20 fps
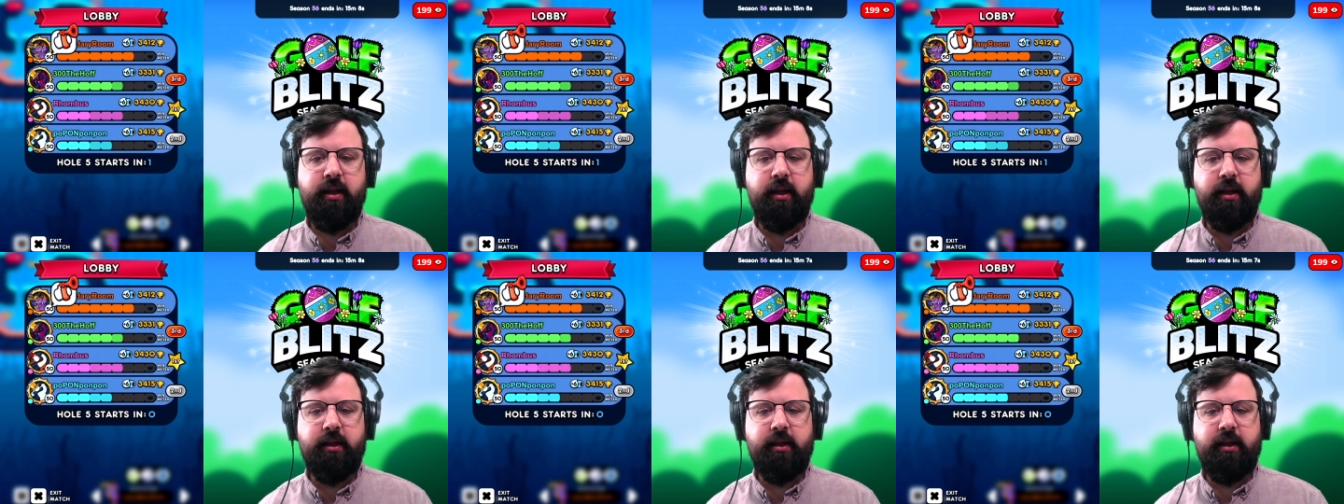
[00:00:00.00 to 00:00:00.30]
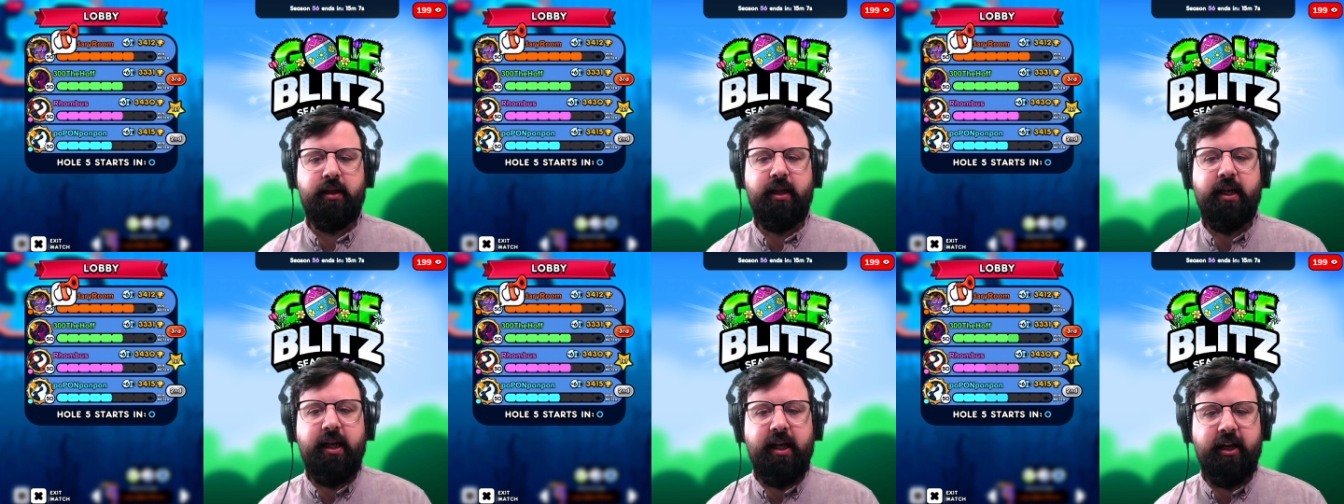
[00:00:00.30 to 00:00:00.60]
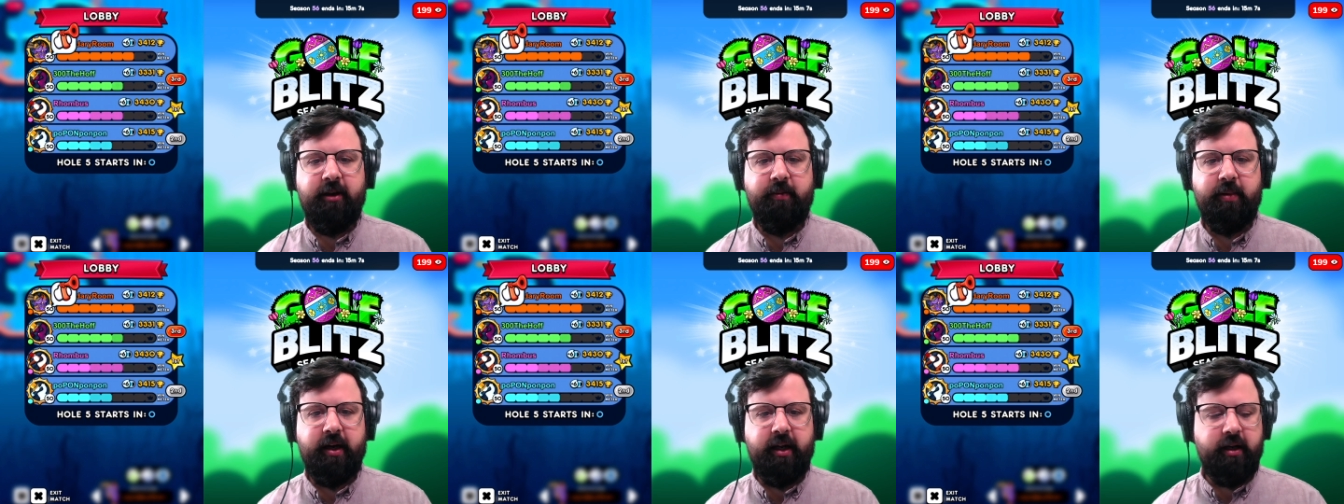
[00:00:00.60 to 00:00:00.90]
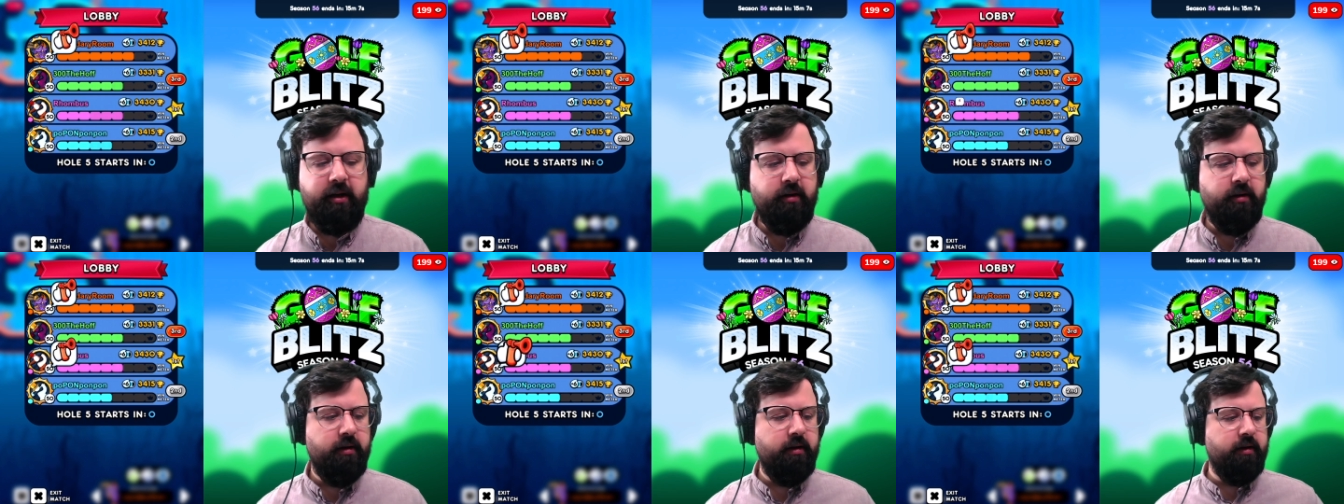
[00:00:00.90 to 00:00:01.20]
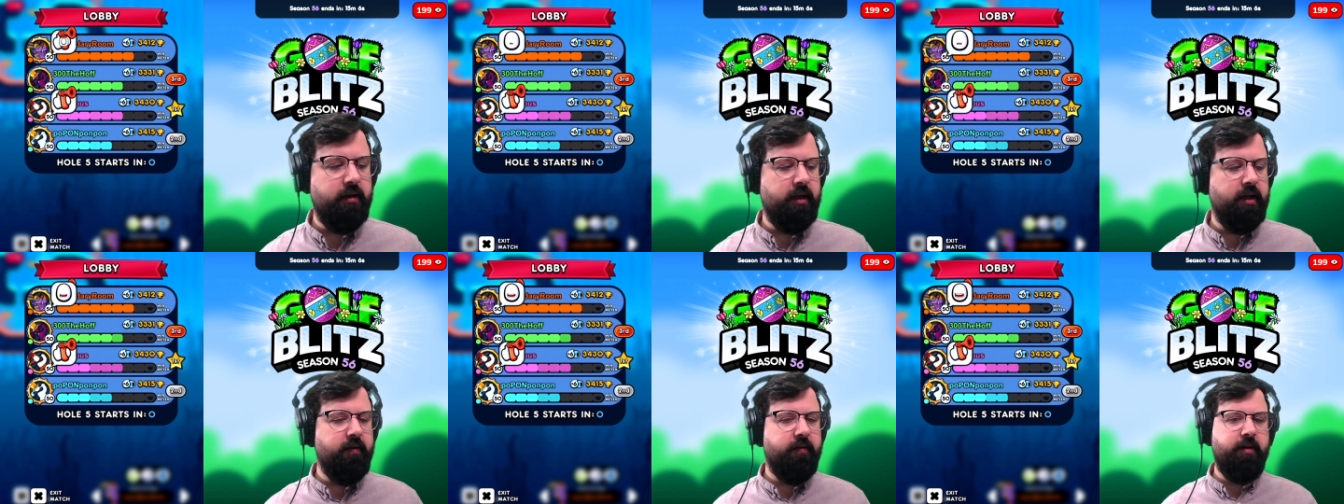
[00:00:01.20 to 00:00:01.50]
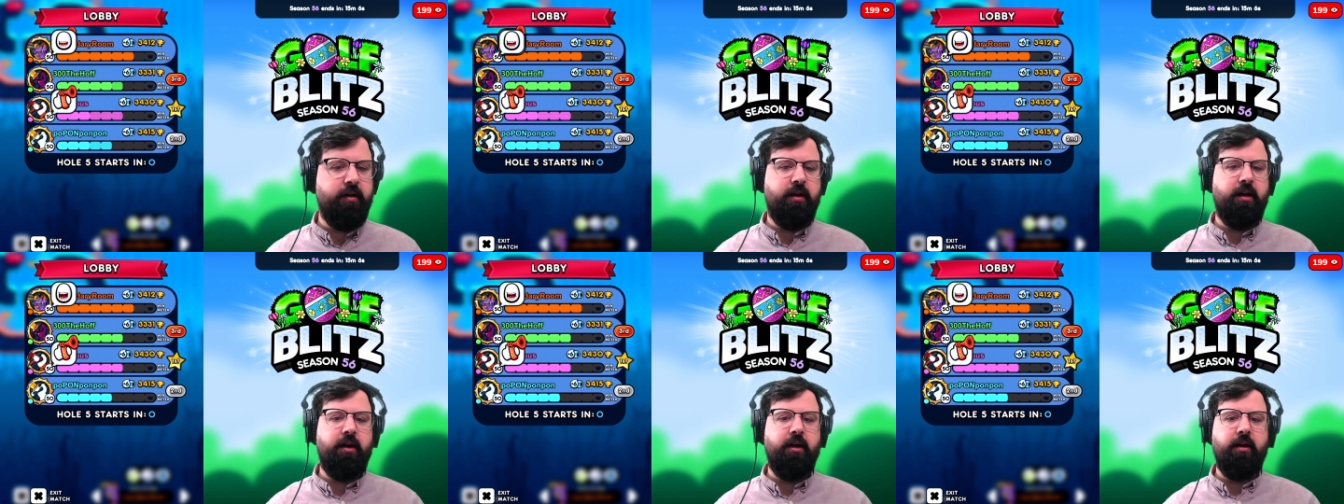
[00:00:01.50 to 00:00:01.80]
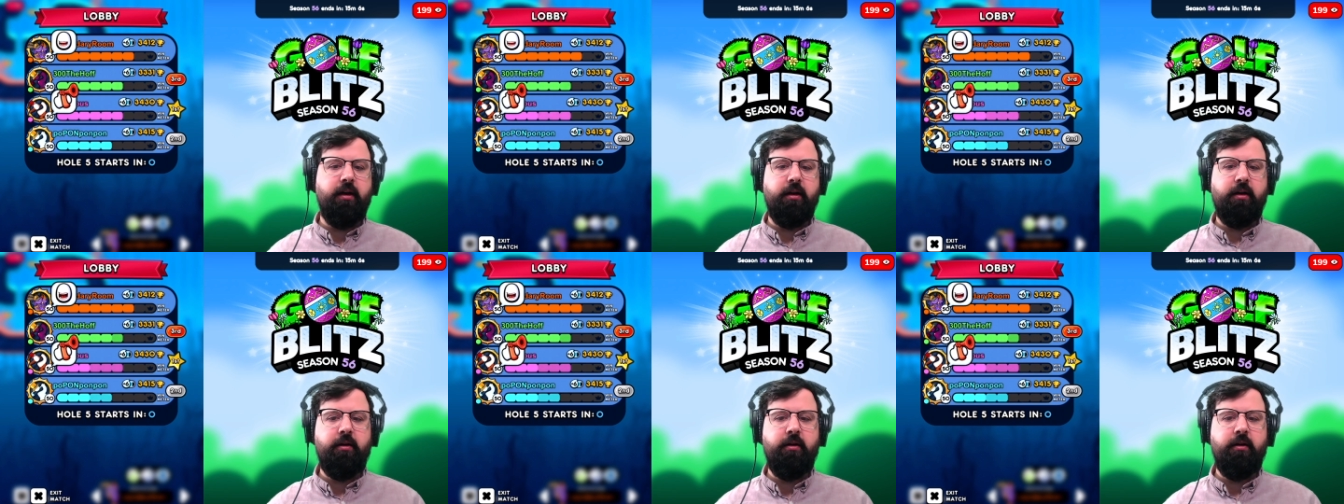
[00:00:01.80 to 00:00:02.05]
the lead, but he couldn't even, uh,